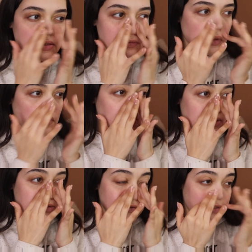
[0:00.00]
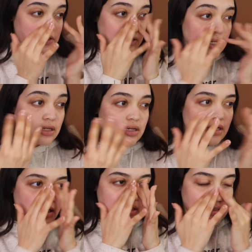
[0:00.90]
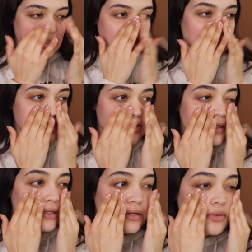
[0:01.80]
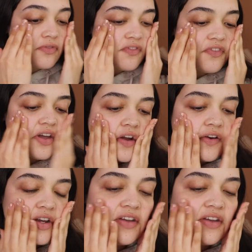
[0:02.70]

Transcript: so it sinks into my skin very